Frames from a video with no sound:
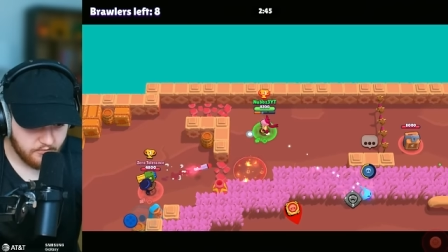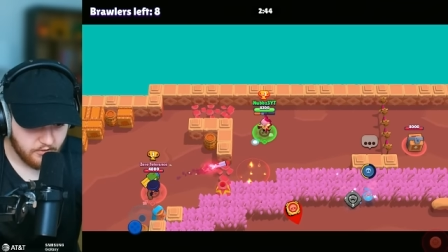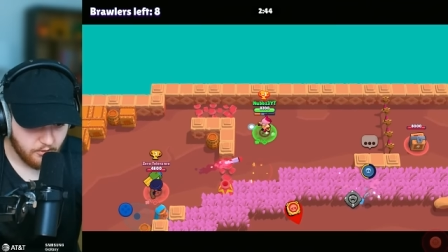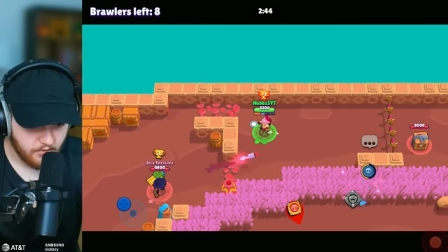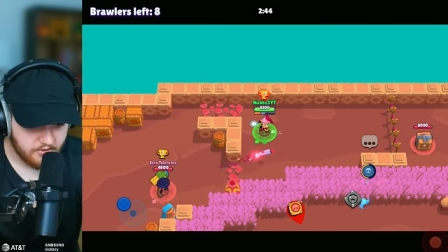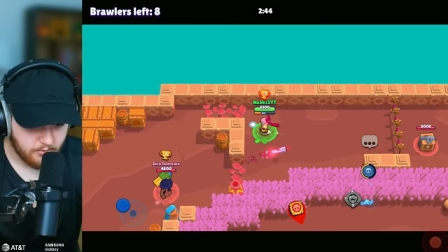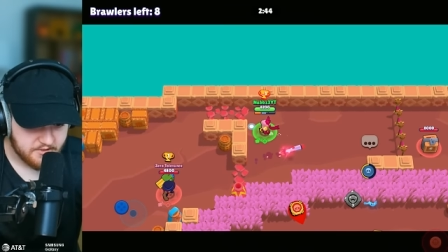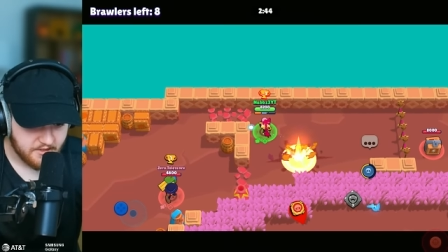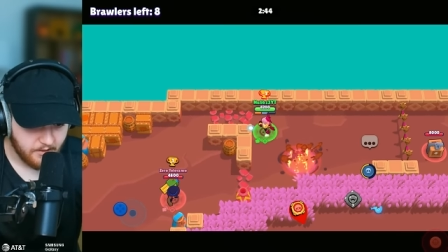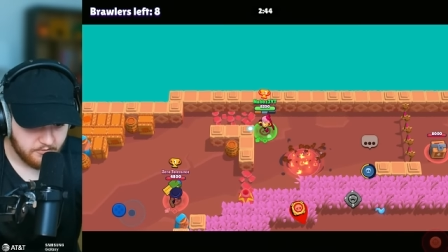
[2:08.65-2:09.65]
have nowhere to
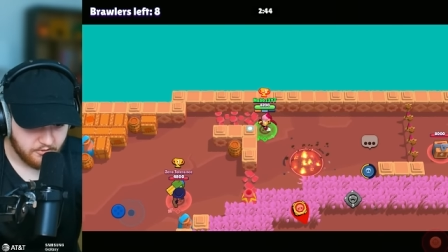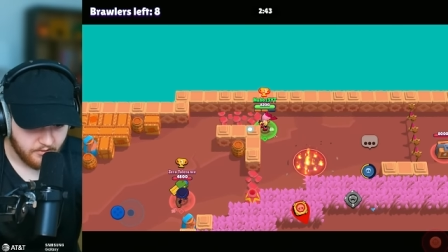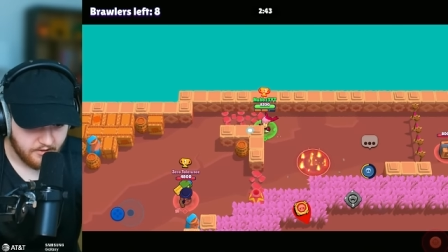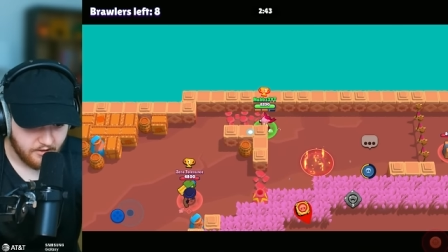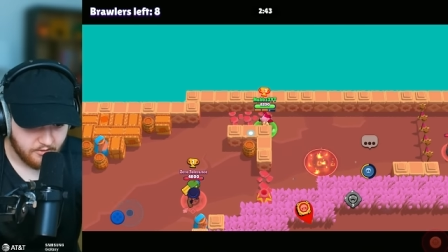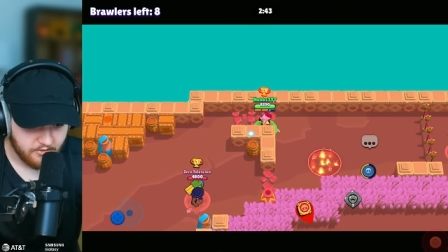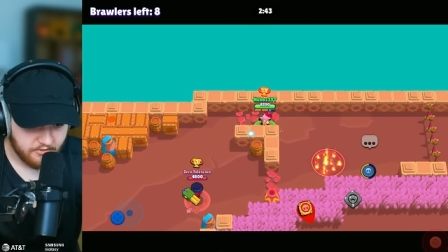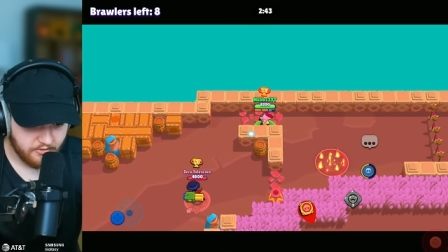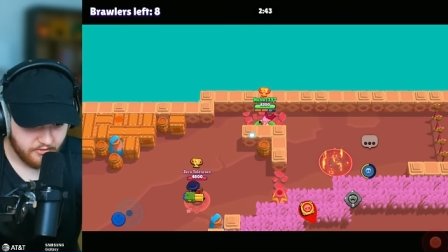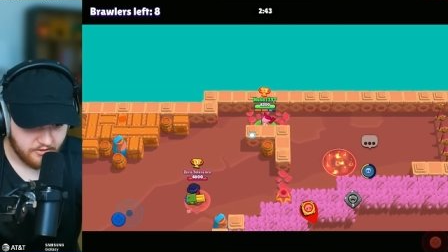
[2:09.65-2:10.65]
escape to right now.
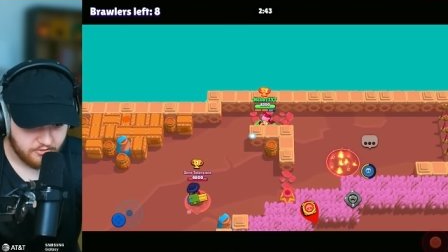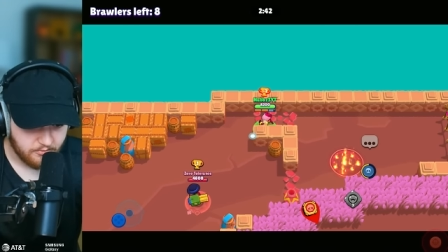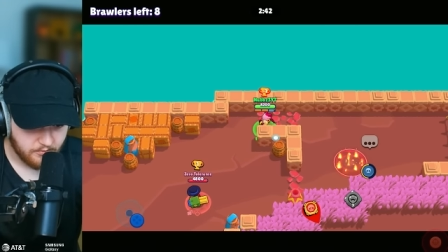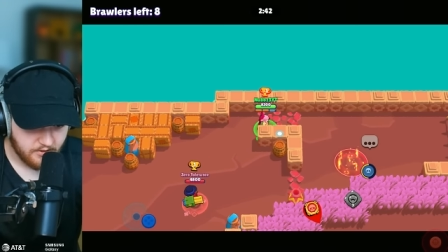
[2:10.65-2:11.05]
This is actually